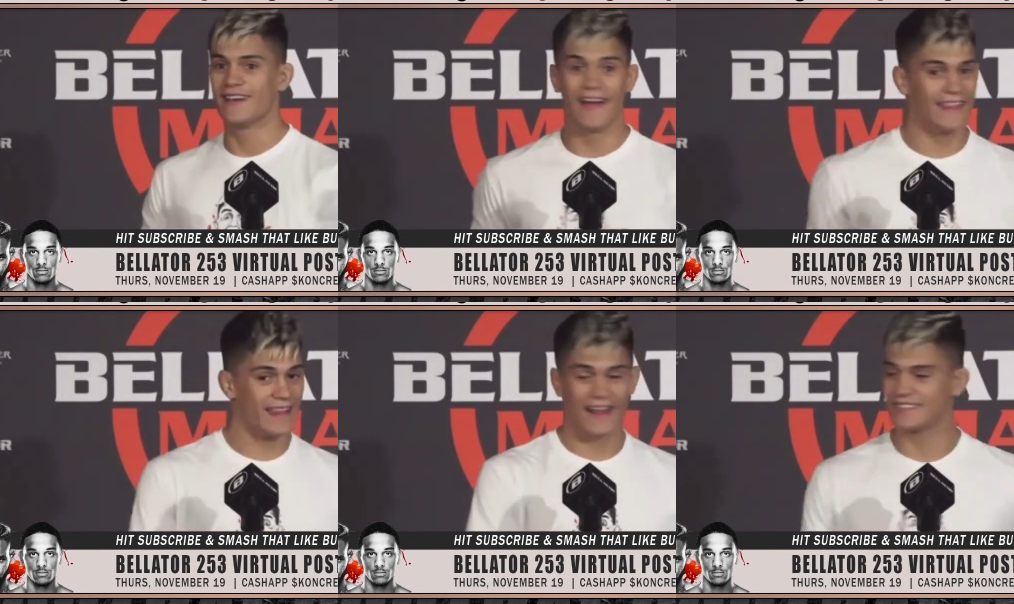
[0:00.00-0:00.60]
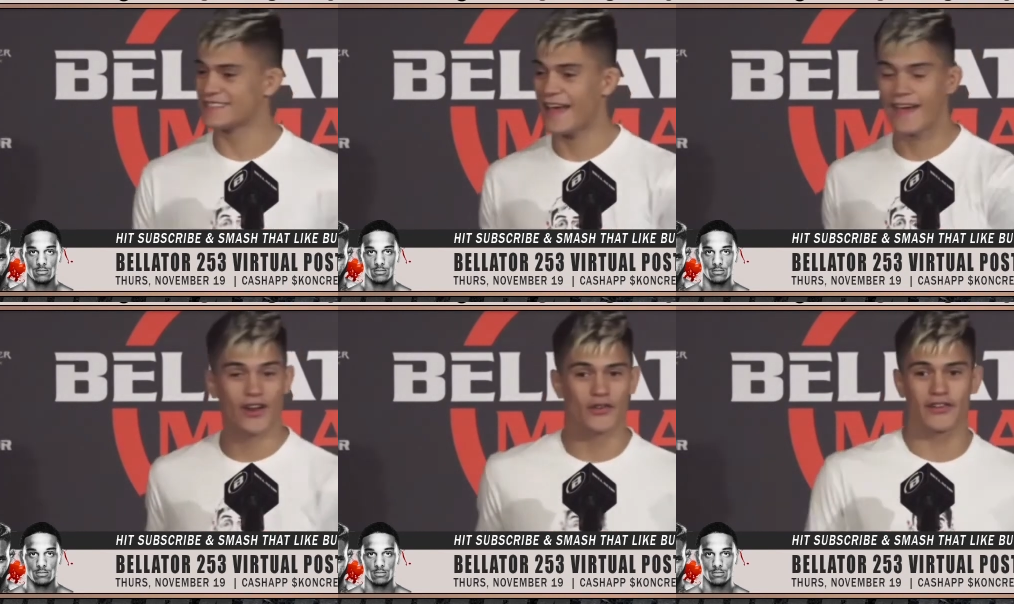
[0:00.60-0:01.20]
Speaker 1: And then I just
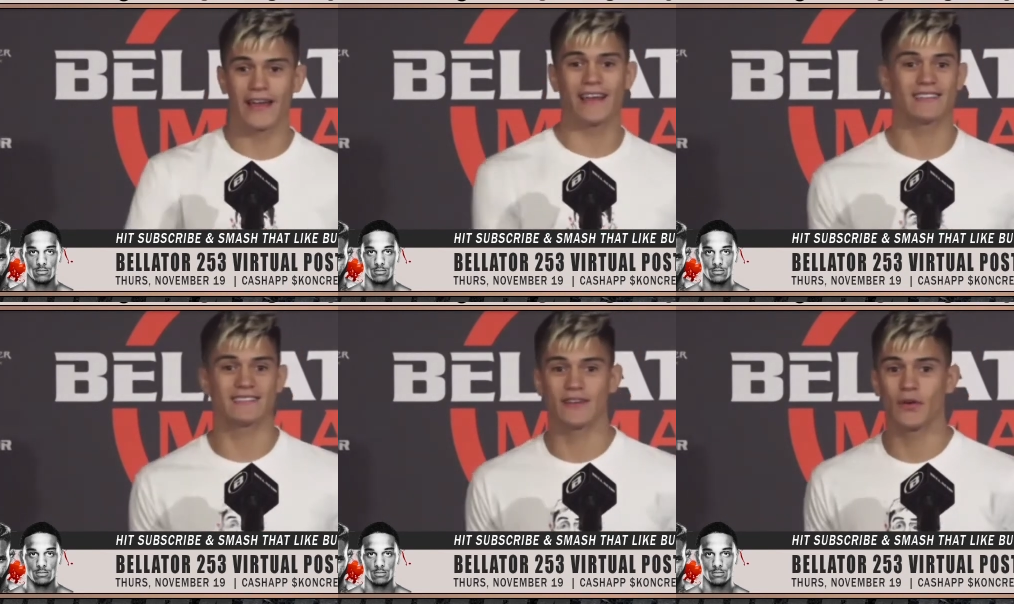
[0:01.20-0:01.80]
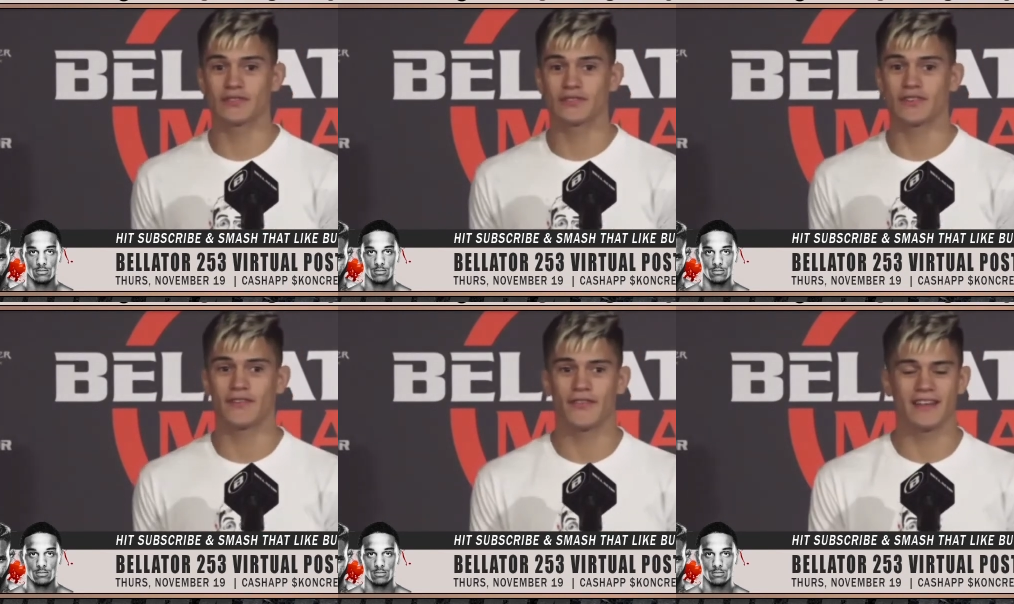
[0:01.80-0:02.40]
carried on raining because I knew it was going
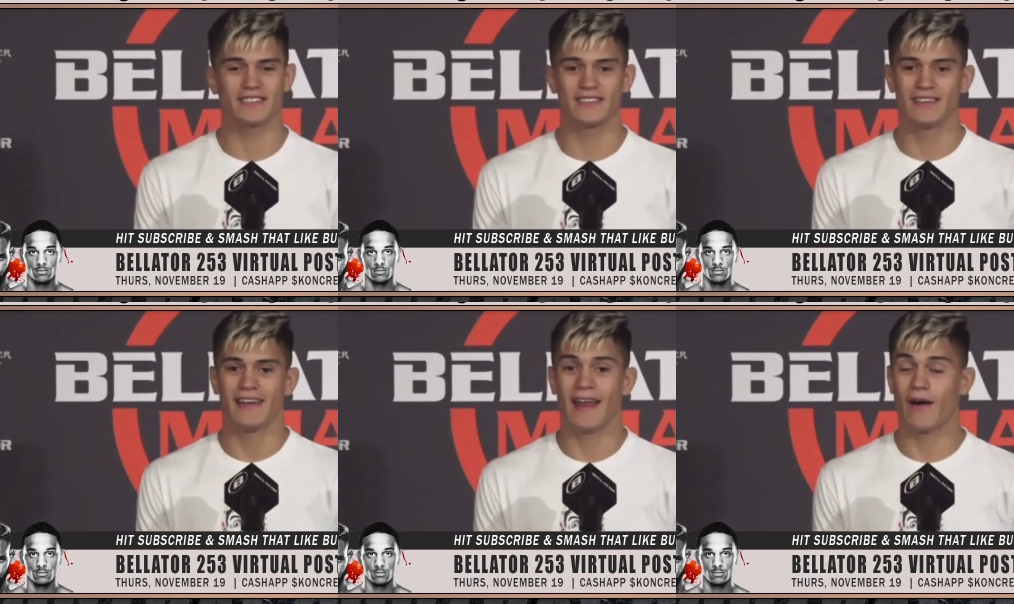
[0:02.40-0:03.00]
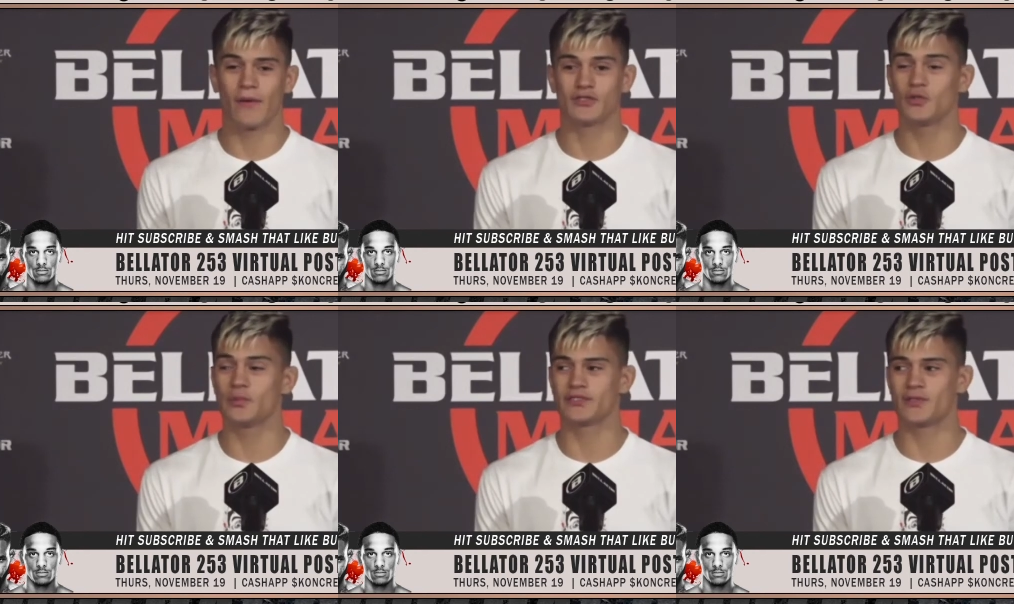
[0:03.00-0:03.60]
to finish. And I, I was
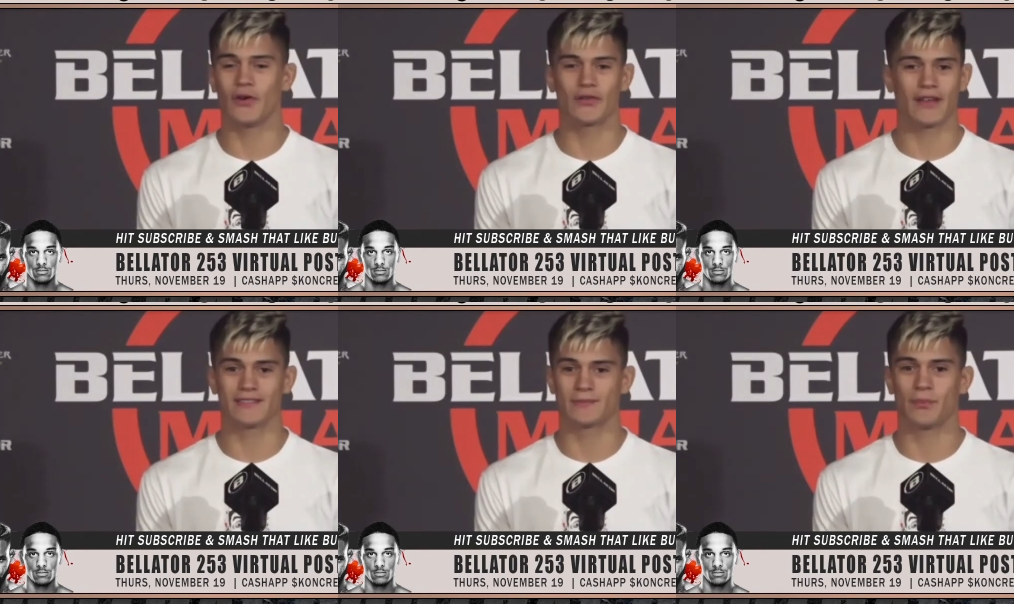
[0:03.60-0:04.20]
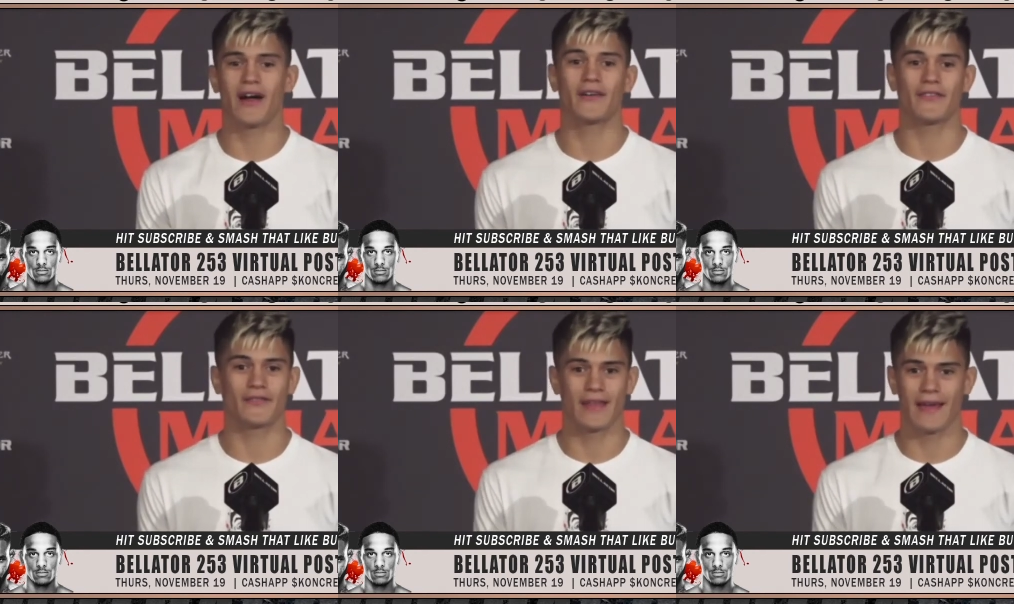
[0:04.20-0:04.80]
super stoked. I was proud
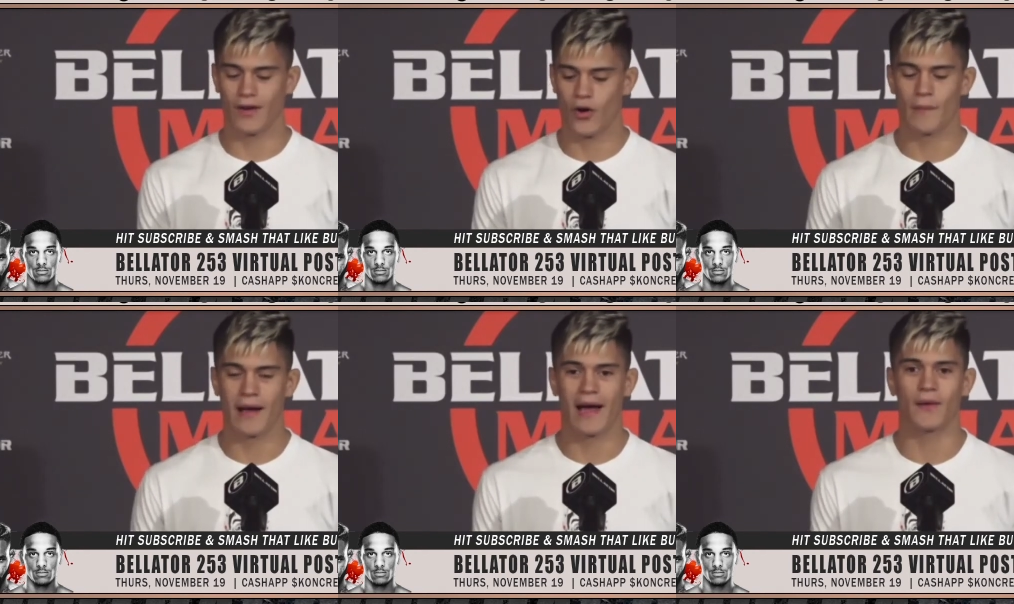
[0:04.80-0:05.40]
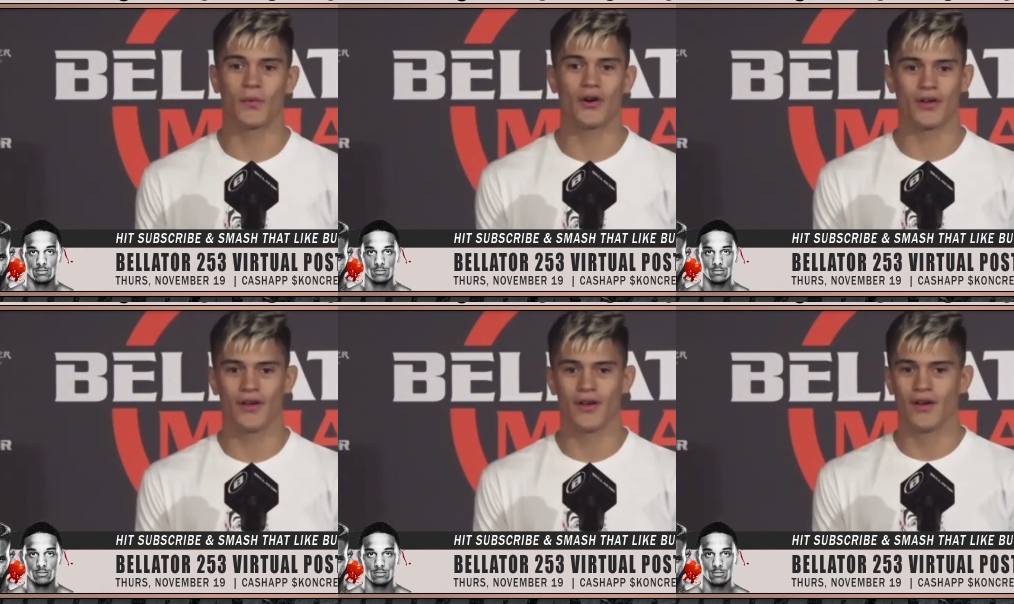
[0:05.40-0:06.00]
of that. All my hard work,
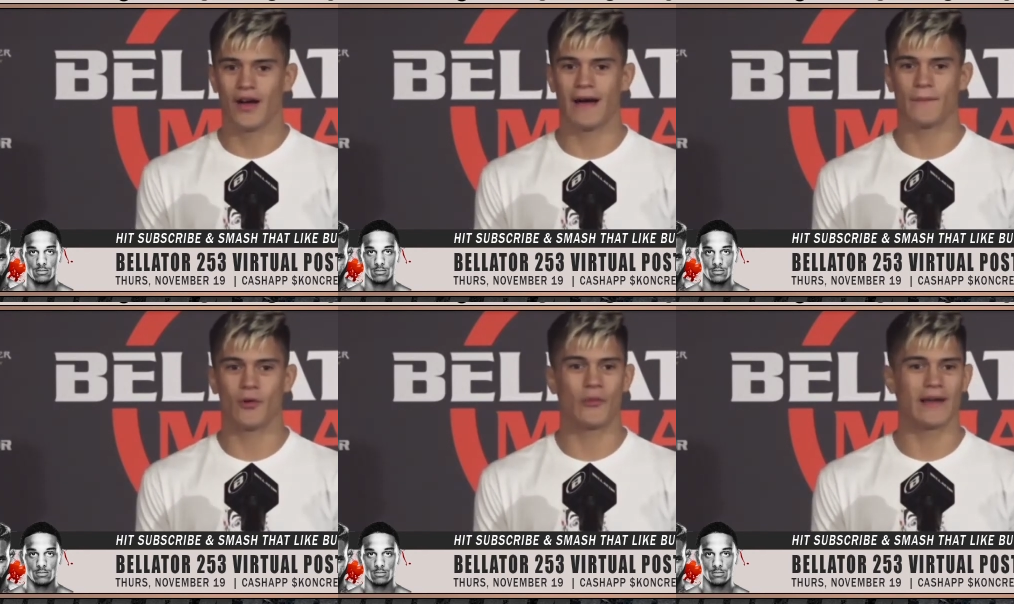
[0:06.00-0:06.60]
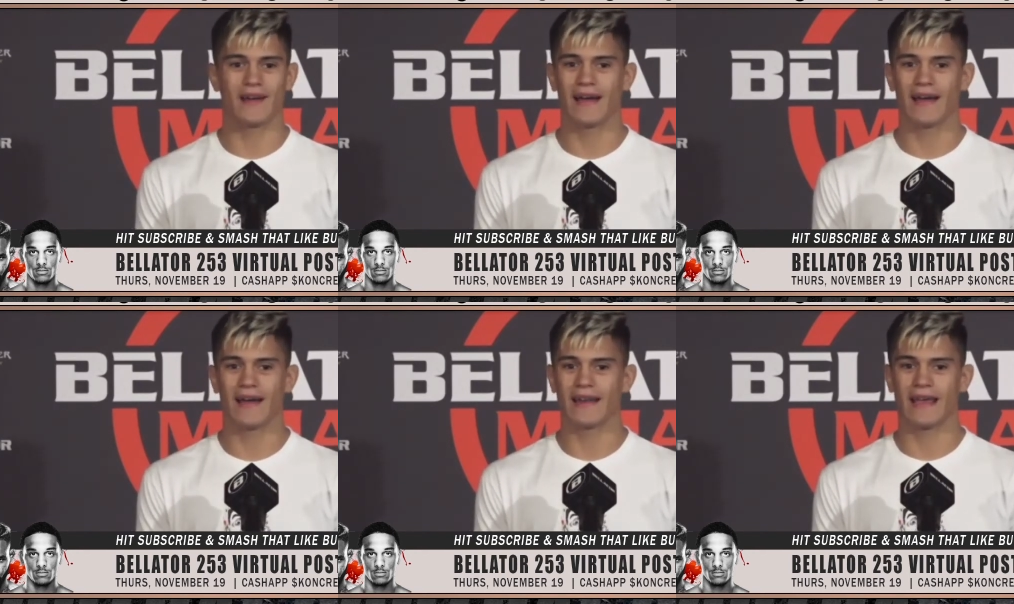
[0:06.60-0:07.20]
um, all my
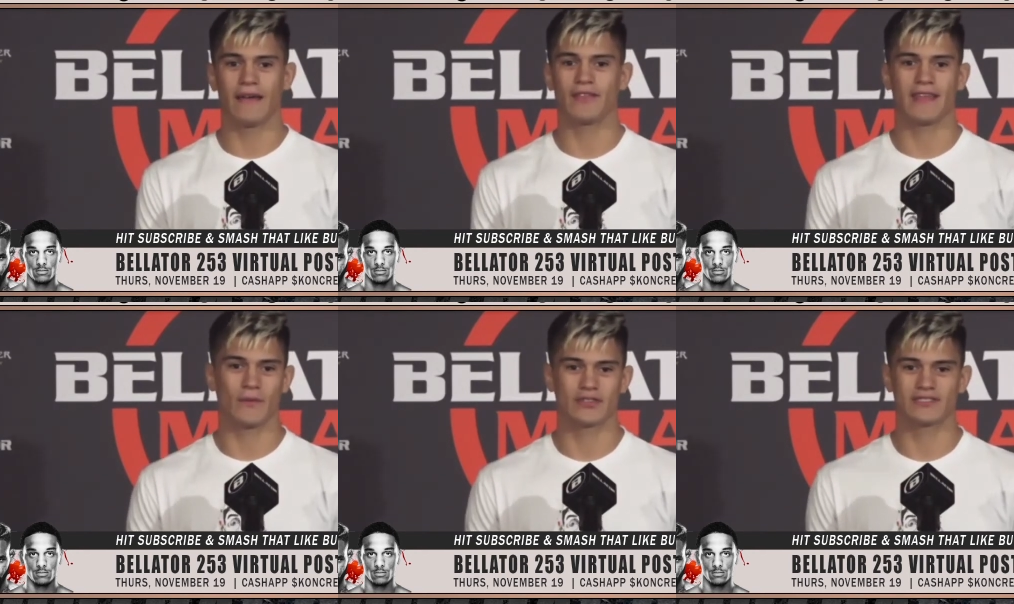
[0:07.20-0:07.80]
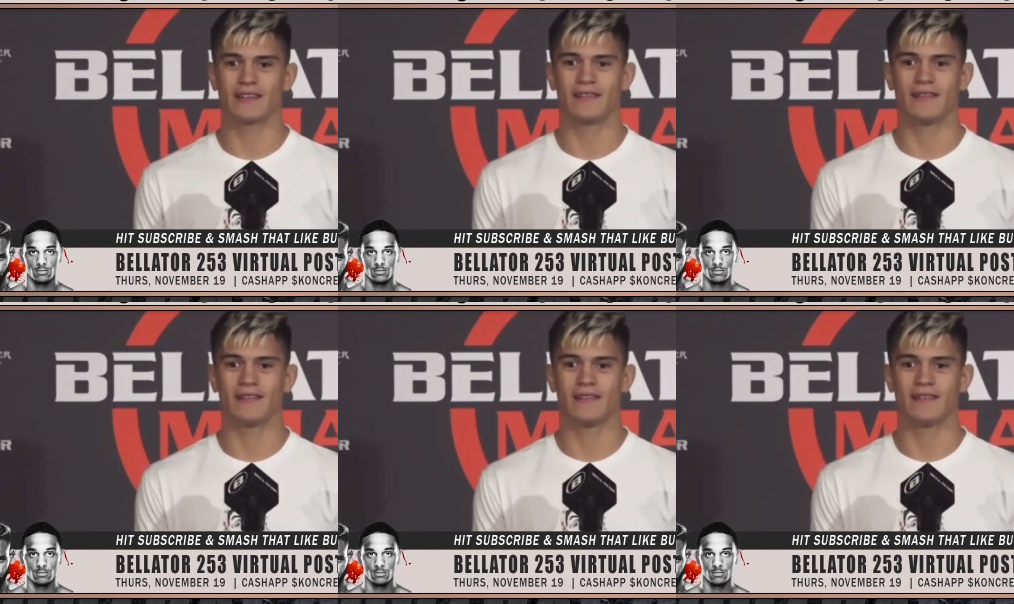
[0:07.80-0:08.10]
dieting, everything was done